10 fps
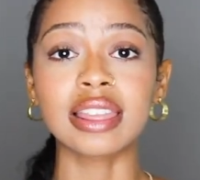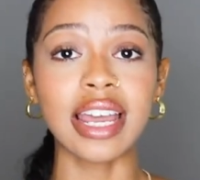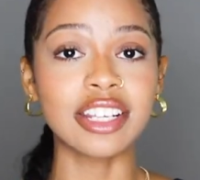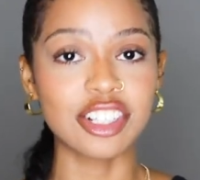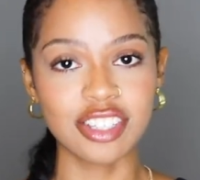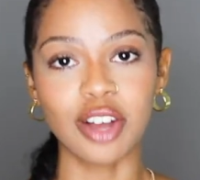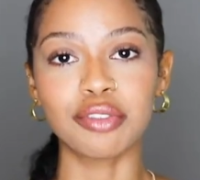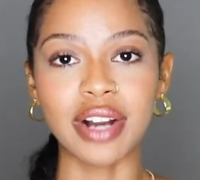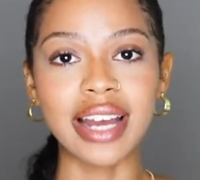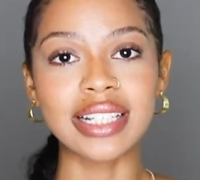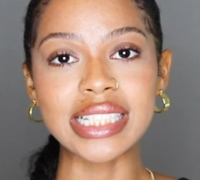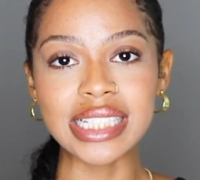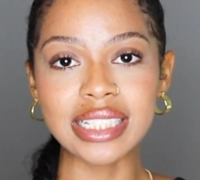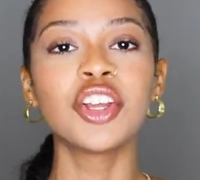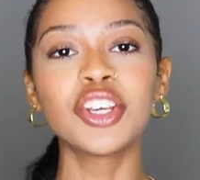Let yourself
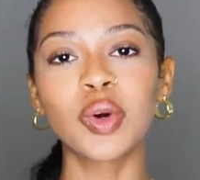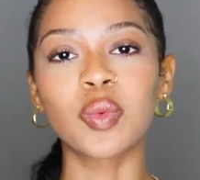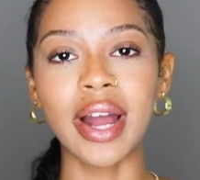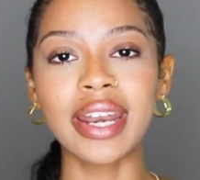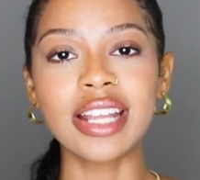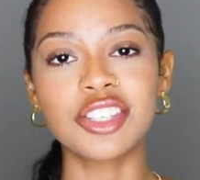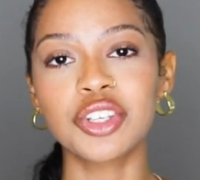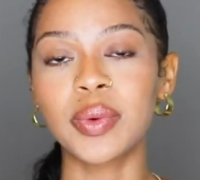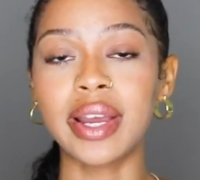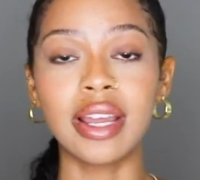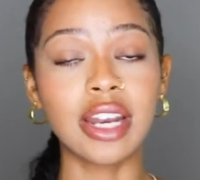rest you'll run into